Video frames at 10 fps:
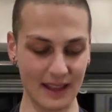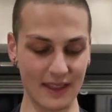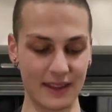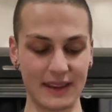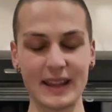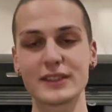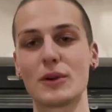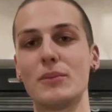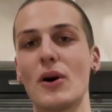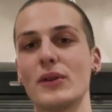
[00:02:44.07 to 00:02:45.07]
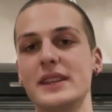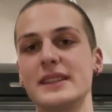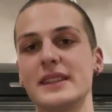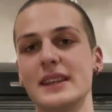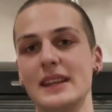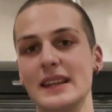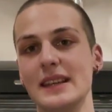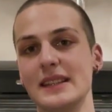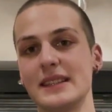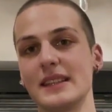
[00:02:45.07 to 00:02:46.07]
The next component
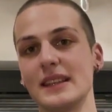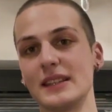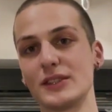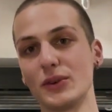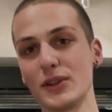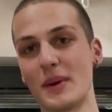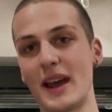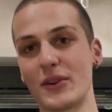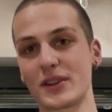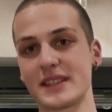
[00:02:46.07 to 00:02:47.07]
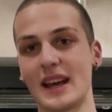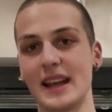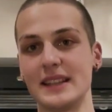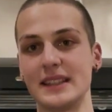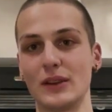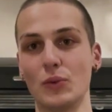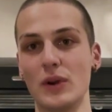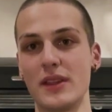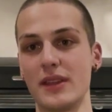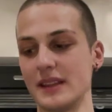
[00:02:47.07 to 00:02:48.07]
is sodium hydroxide
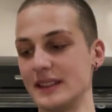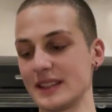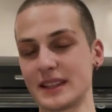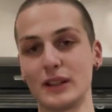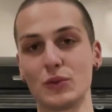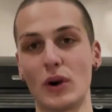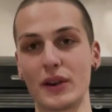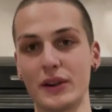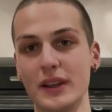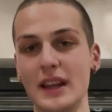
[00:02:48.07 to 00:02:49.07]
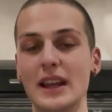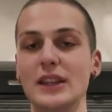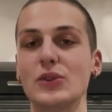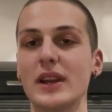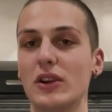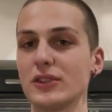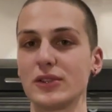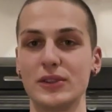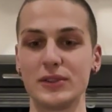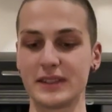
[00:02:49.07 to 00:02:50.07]
with distilled water. You can also
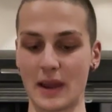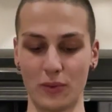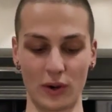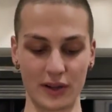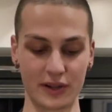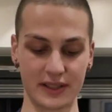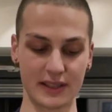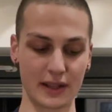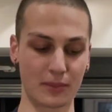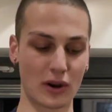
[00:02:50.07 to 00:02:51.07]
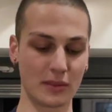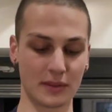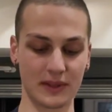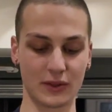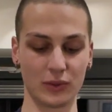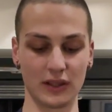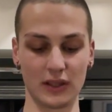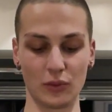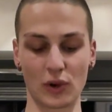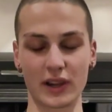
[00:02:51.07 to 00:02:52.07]
use tap water, it's not a problem, it
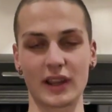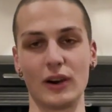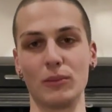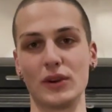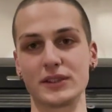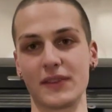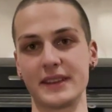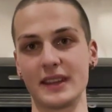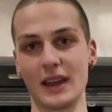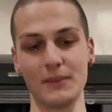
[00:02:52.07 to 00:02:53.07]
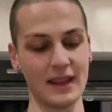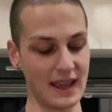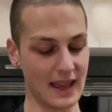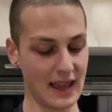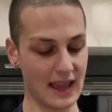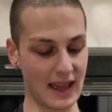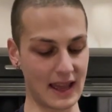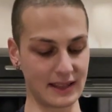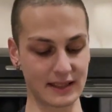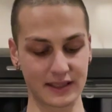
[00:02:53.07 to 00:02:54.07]
will work out most of the time.
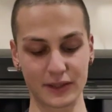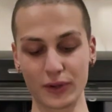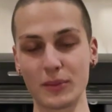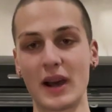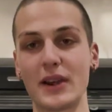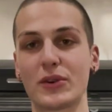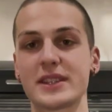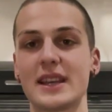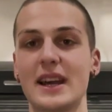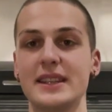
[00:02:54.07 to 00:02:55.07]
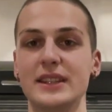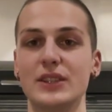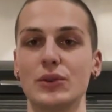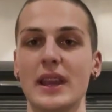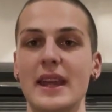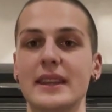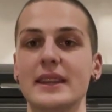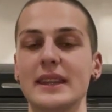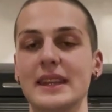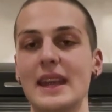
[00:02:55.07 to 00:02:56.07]
And sodium hydroxide you
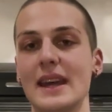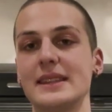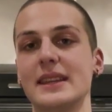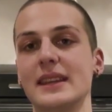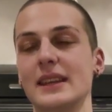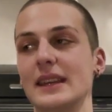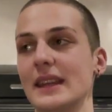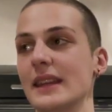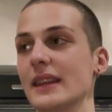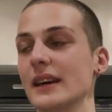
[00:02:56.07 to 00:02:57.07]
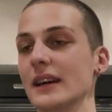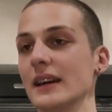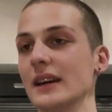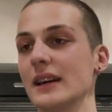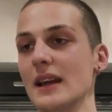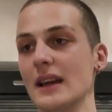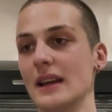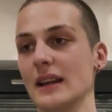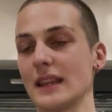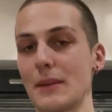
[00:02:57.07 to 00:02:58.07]
can get in a
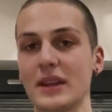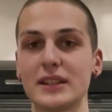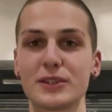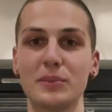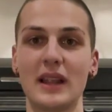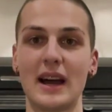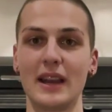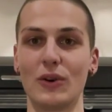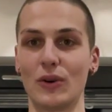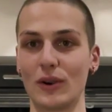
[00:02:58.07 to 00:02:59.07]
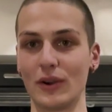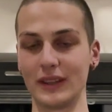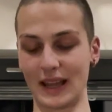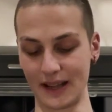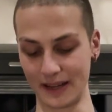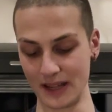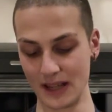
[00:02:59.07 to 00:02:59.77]
chemical supply or online.